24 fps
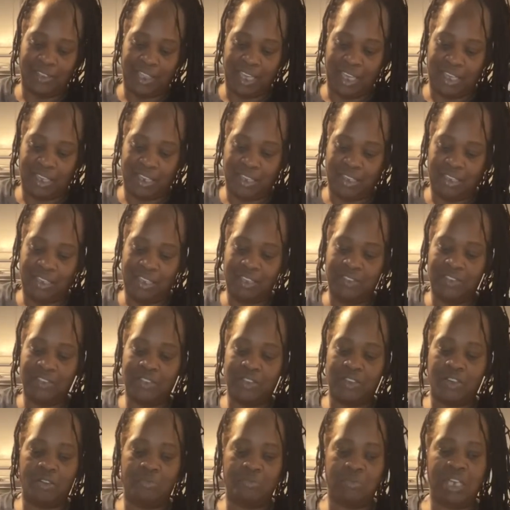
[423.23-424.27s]
that this is
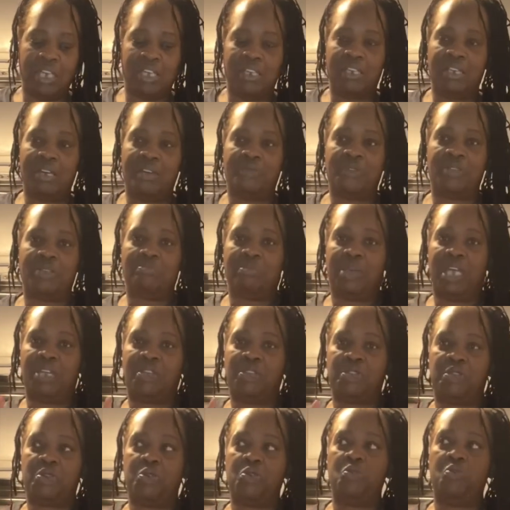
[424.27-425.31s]
gonna be enough to
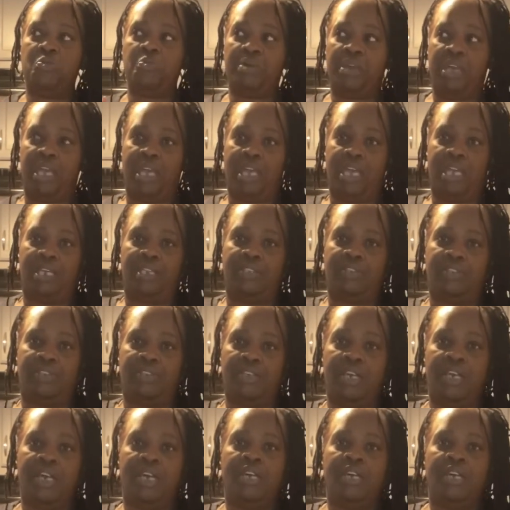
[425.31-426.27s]
make 2 pans.